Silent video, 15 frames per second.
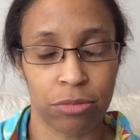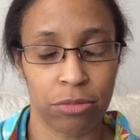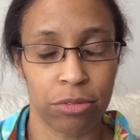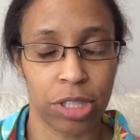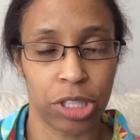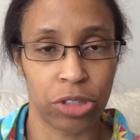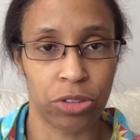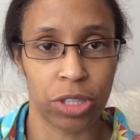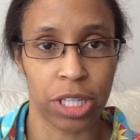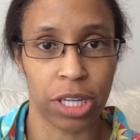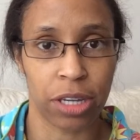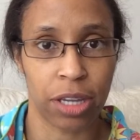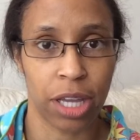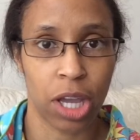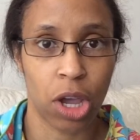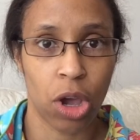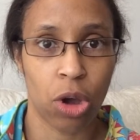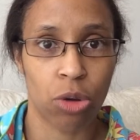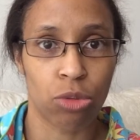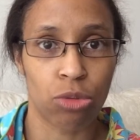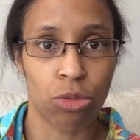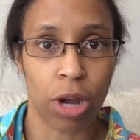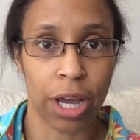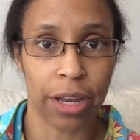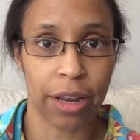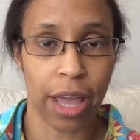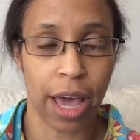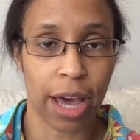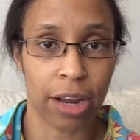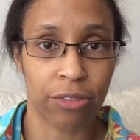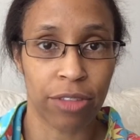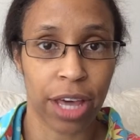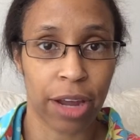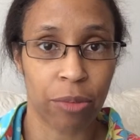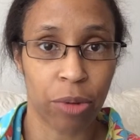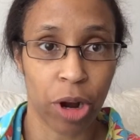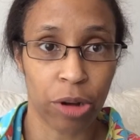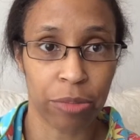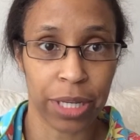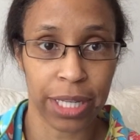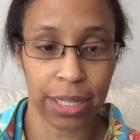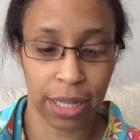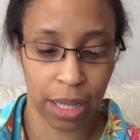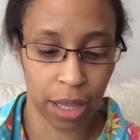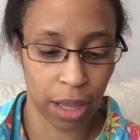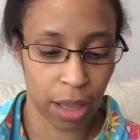literally run out of that apartment.